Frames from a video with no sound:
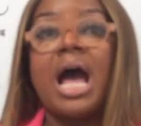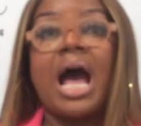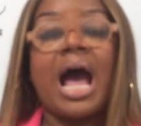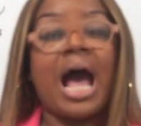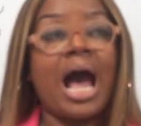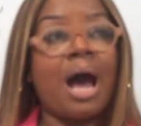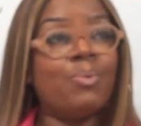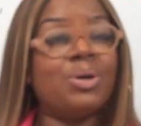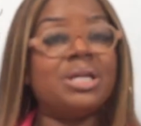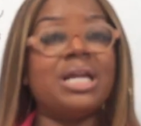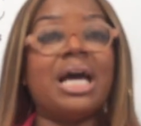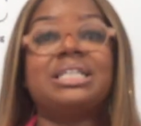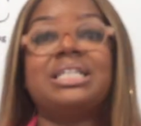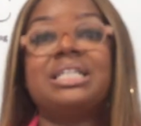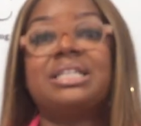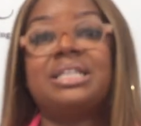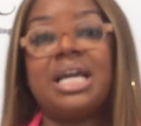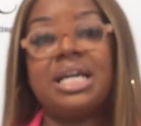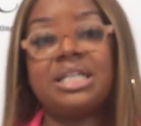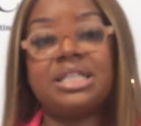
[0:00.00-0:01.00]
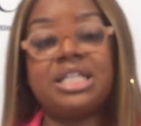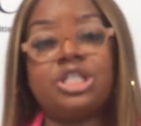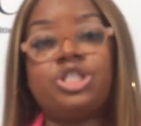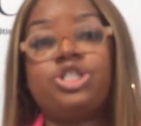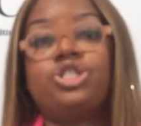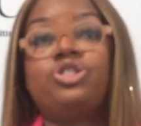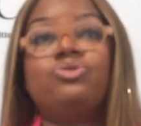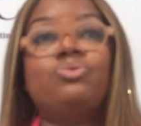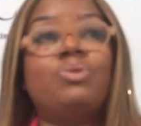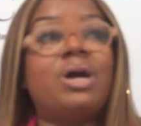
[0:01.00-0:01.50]
I would like to think
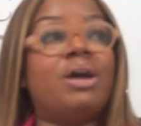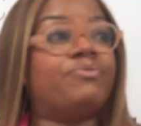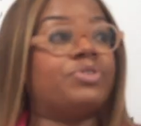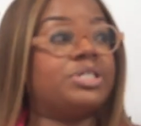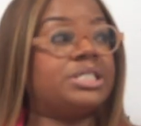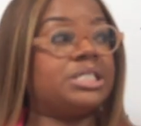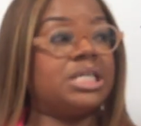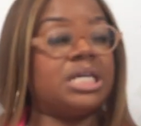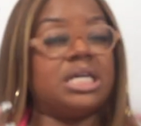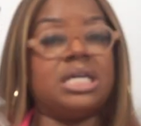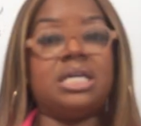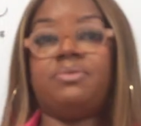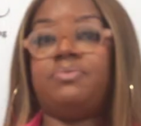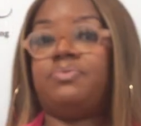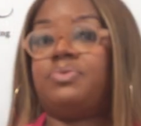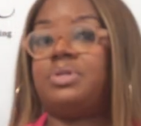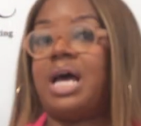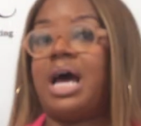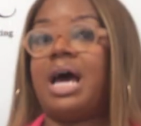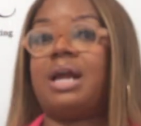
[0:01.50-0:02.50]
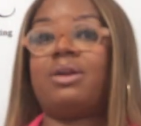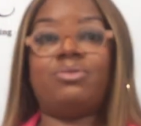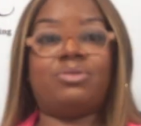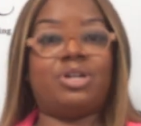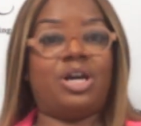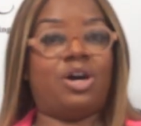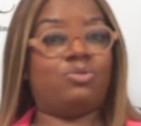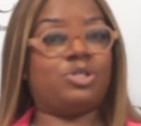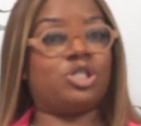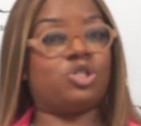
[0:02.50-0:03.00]
that you have received,
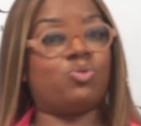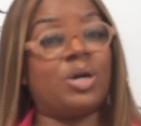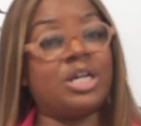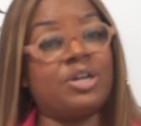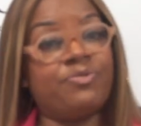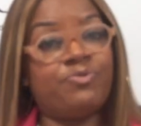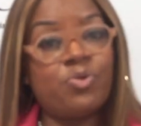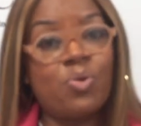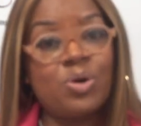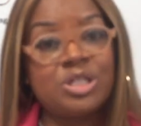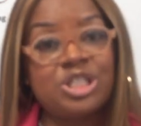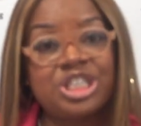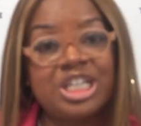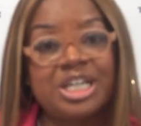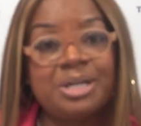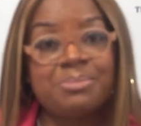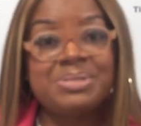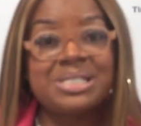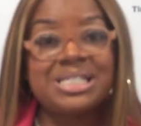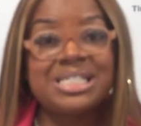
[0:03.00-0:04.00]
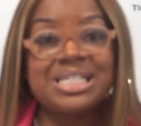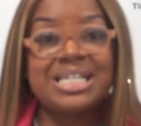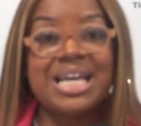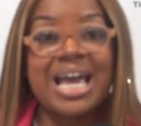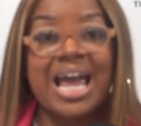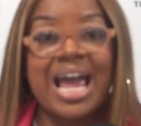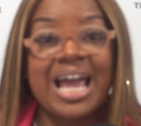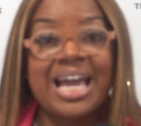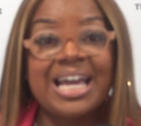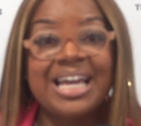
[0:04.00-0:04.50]
24 gems
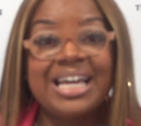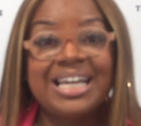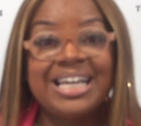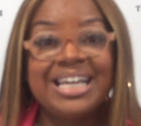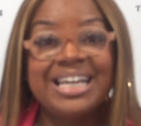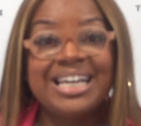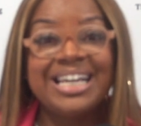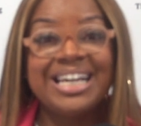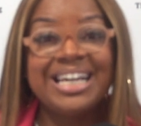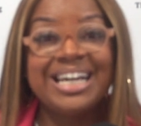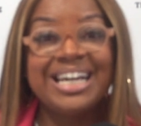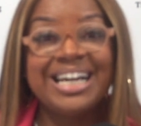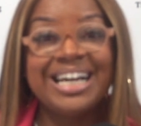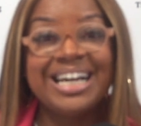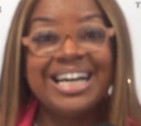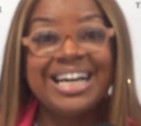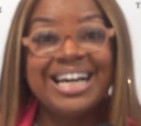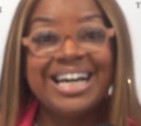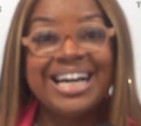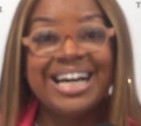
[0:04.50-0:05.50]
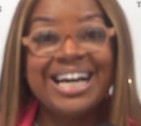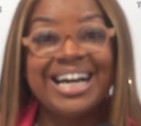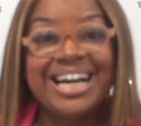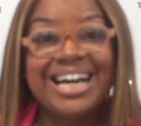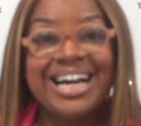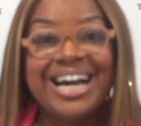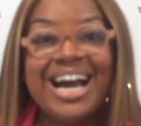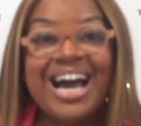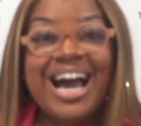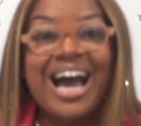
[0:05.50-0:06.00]
today.
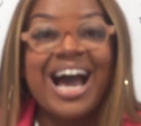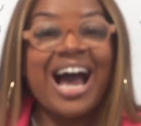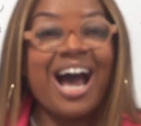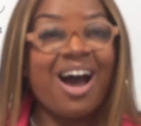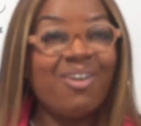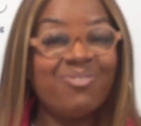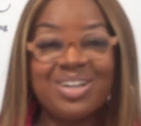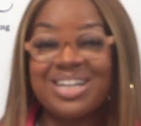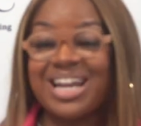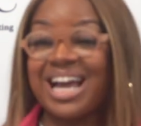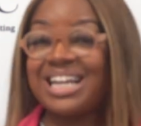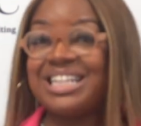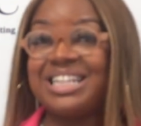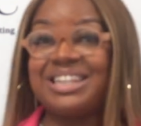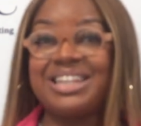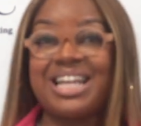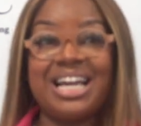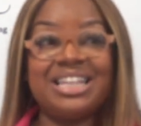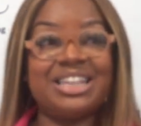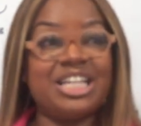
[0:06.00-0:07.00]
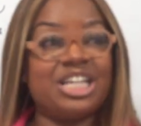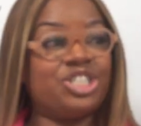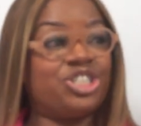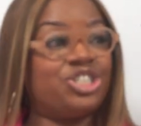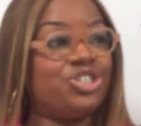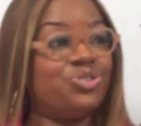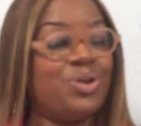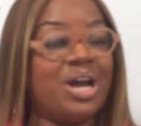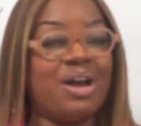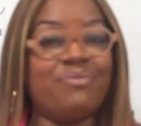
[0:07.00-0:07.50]
I would like to think
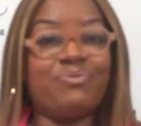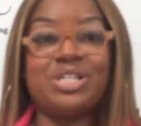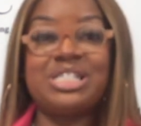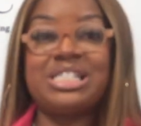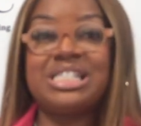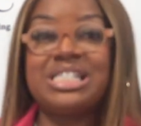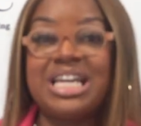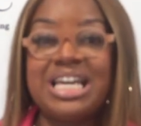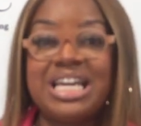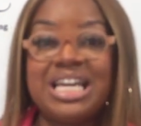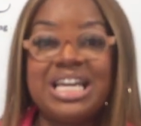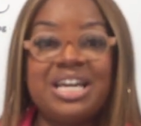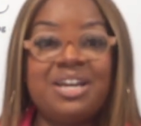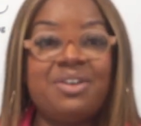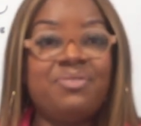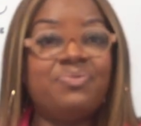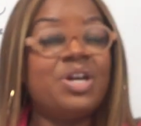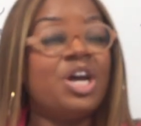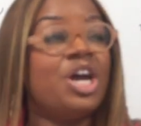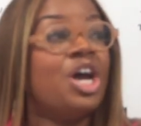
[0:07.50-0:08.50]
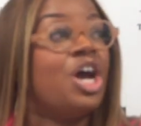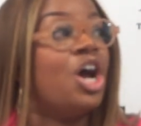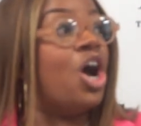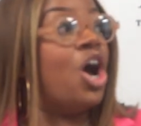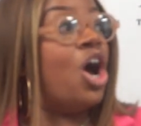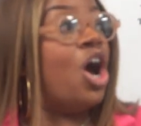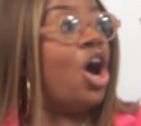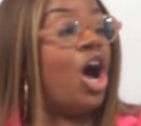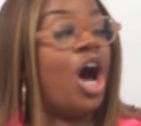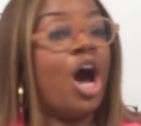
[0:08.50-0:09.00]
that you have received
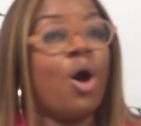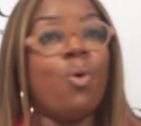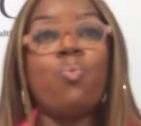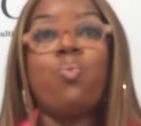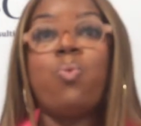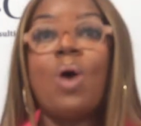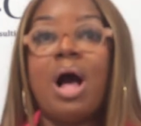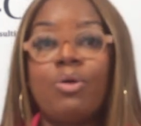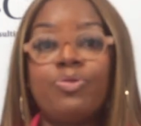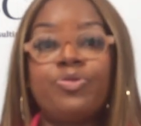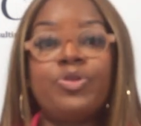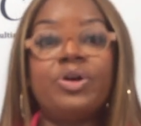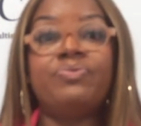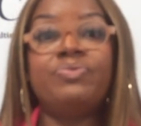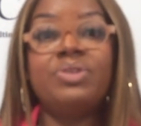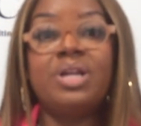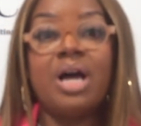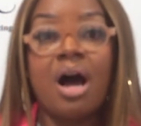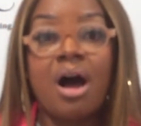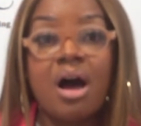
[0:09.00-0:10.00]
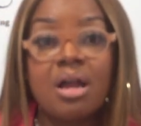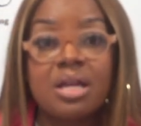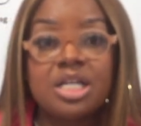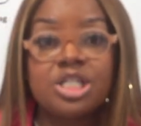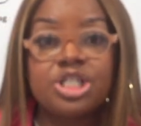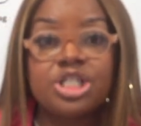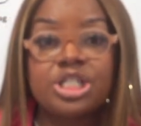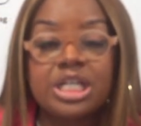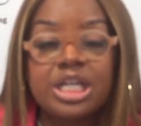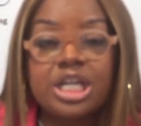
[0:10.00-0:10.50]
a wealth of
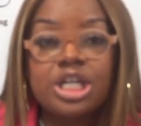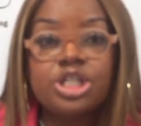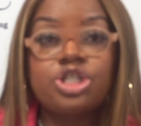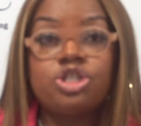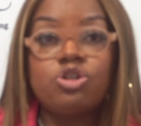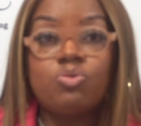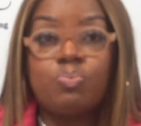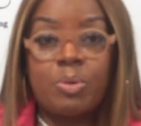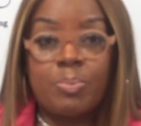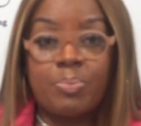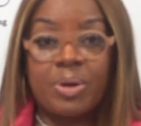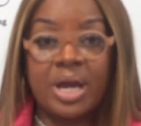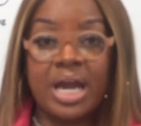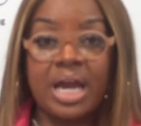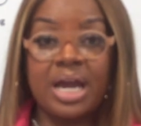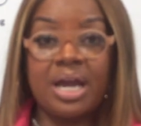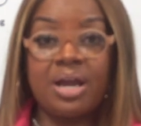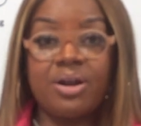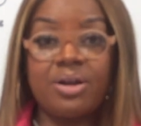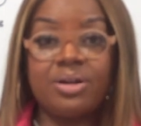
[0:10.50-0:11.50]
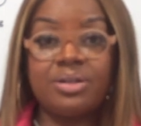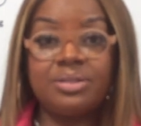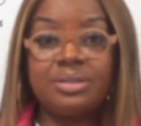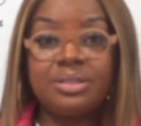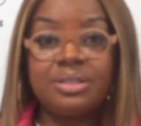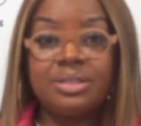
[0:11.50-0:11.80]
knowledge to get you prepared.